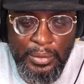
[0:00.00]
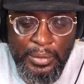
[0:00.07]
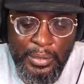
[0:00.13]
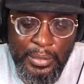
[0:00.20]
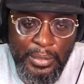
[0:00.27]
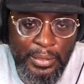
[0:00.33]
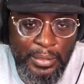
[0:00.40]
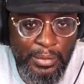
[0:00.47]

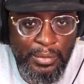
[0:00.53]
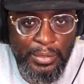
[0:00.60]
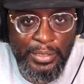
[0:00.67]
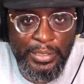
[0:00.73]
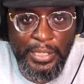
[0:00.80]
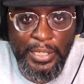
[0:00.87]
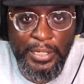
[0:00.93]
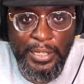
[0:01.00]
You could
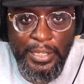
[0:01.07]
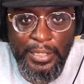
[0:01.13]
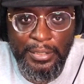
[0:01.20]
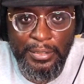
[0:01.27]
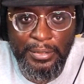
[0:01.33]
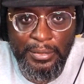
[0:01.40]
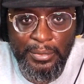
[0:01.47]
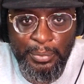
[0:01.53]
say
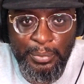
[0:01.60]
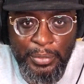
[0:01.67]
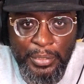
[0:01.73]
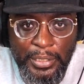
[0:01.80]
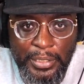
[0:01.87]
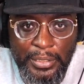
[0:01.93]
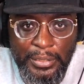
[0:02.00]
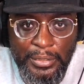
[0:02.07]
that,
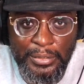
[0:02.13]
but